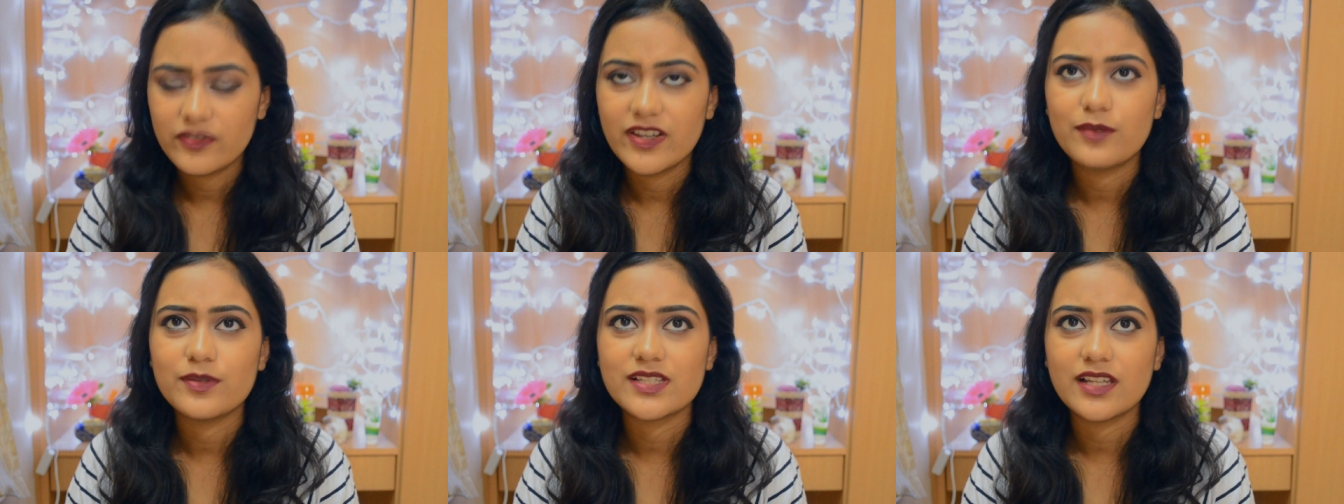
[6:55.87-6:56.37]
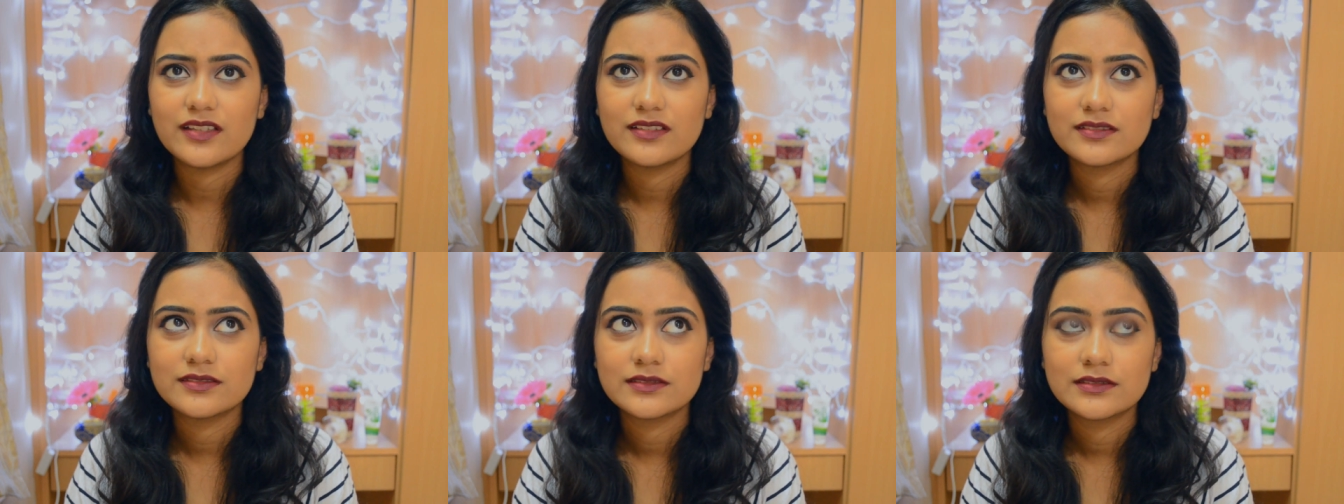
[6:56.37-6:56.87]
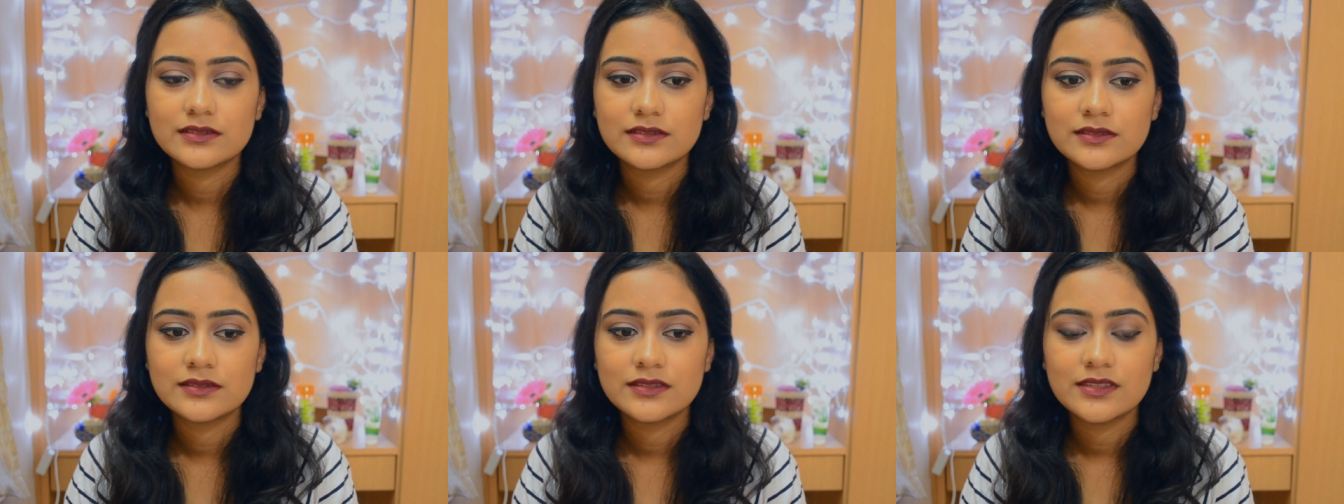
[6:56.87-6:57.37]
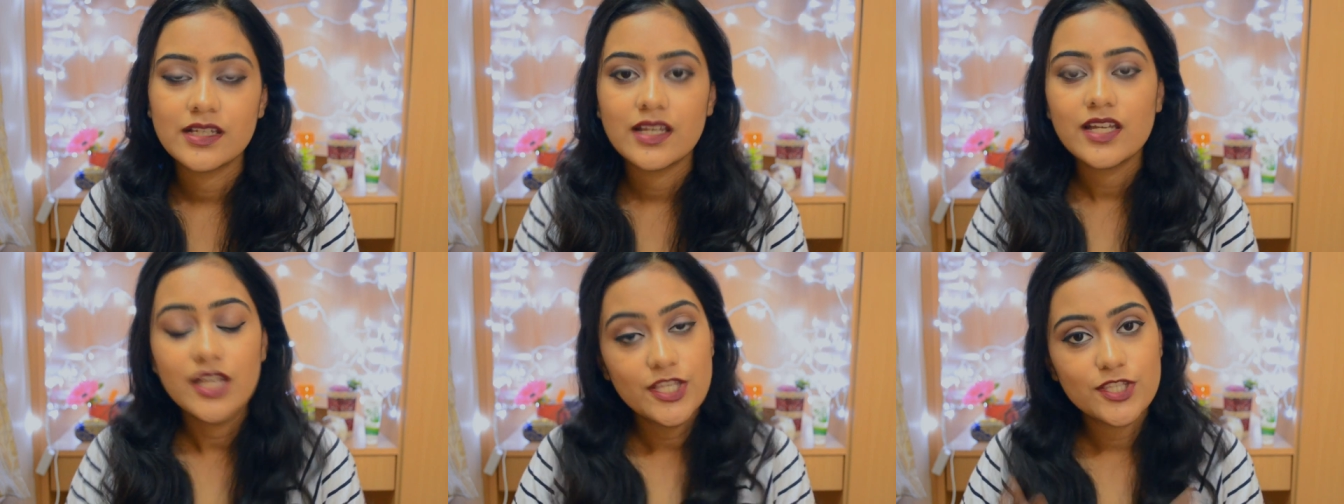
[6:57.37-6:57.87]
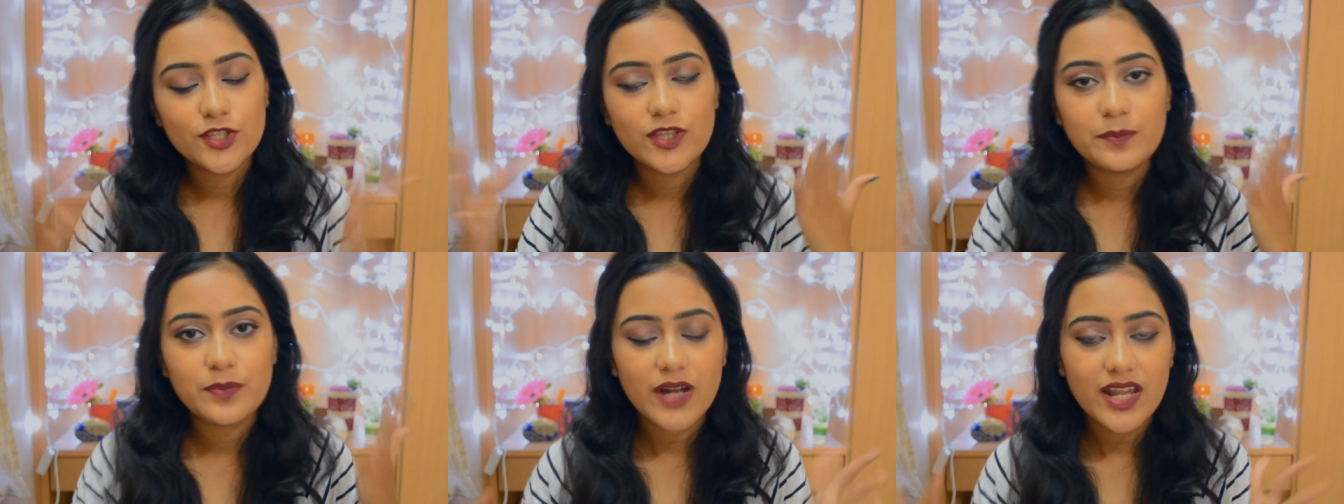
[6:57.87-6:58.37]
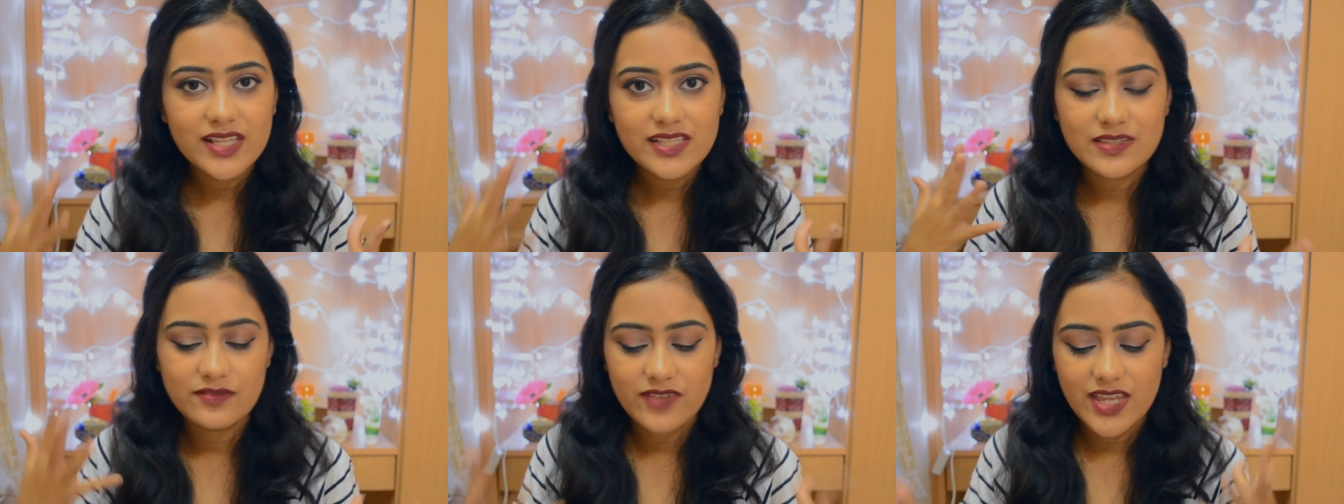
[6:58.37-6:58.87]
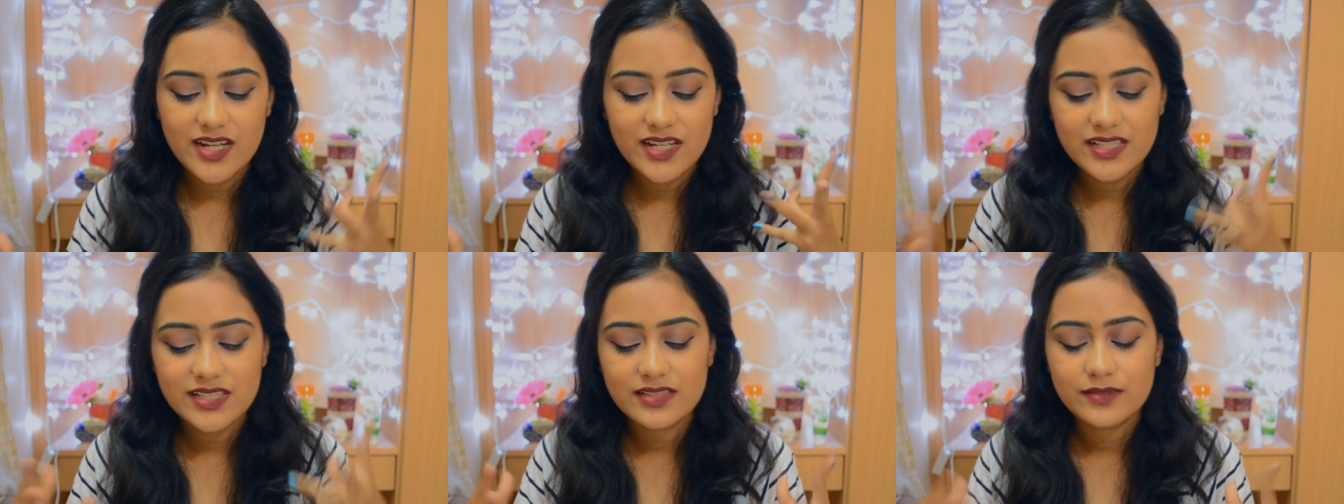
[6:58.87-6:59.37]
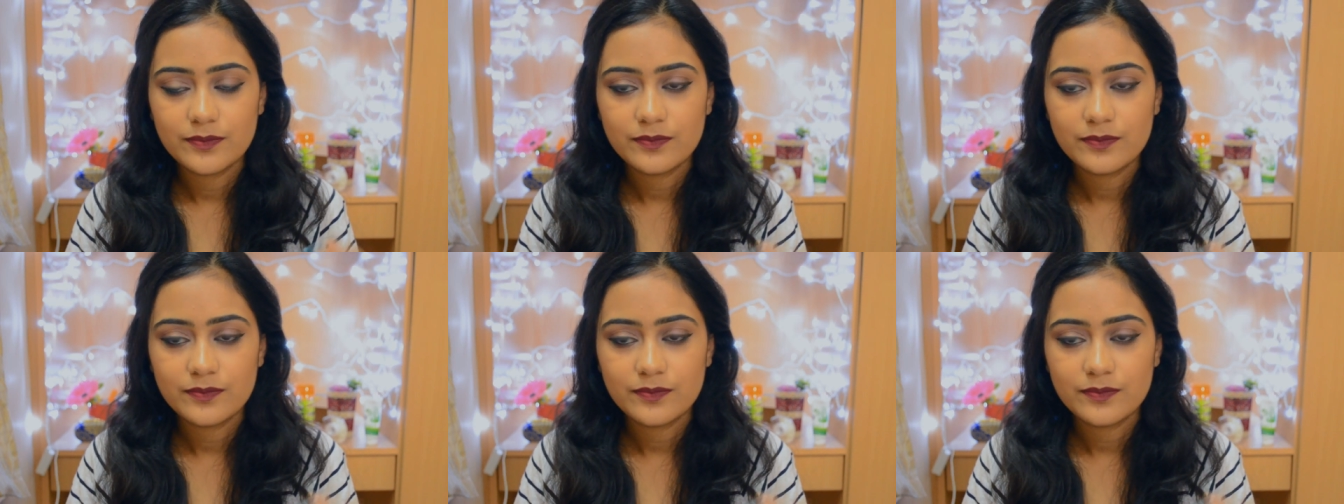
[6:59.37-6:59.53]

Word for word: Where was I? So the price varies